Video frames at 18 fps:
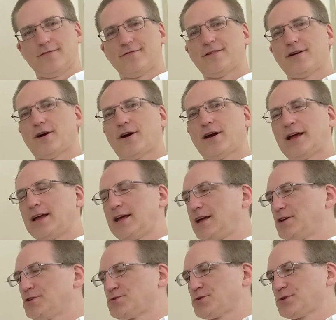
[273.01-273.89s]

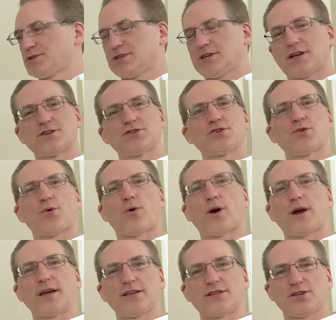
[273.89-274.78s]
Very interesting
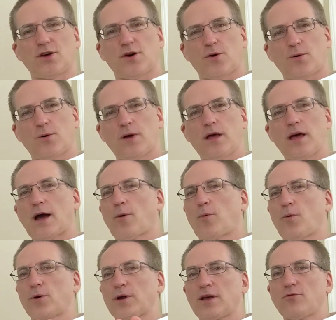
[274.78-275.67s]
story. So
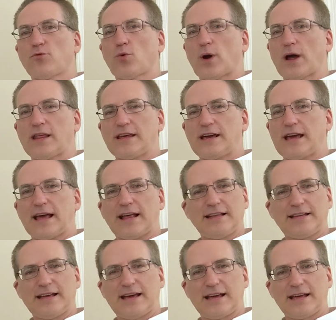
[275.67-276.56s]
I won't give away the
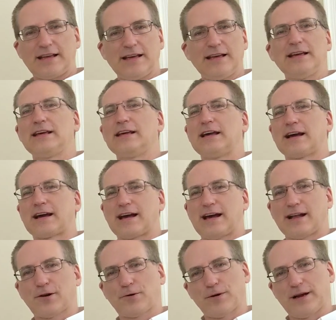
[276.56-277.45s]
ending. You
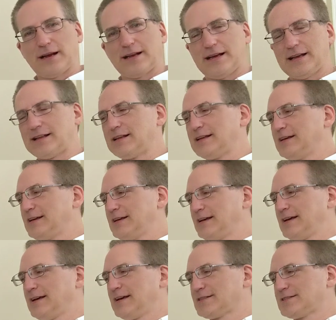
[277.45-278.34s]
got to read it.
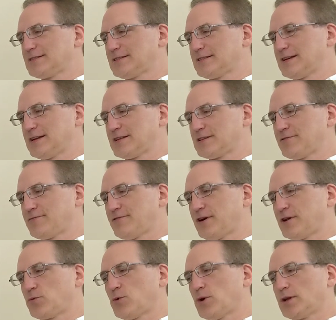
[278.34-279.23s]
It's it's a
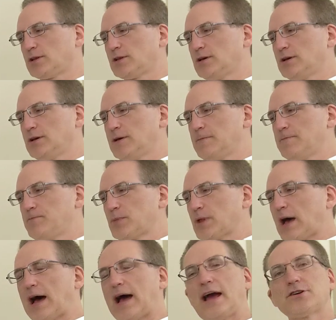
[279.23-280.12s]
fun one.
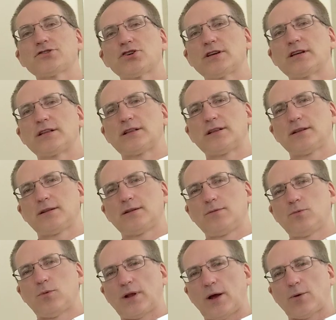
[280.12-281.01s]
I actually,
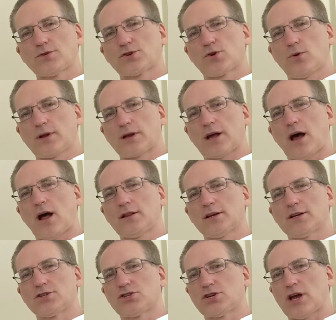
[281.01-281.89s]
when I was going to
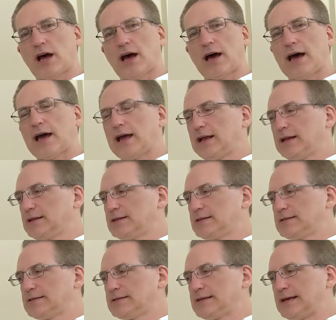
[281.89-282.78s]
college, I
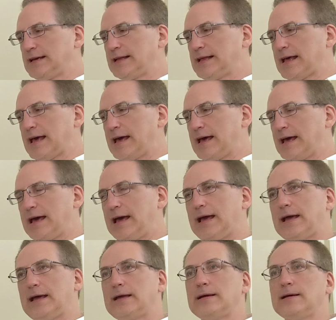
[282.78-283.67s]
did
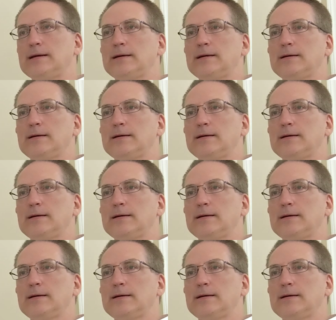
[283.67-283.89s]
a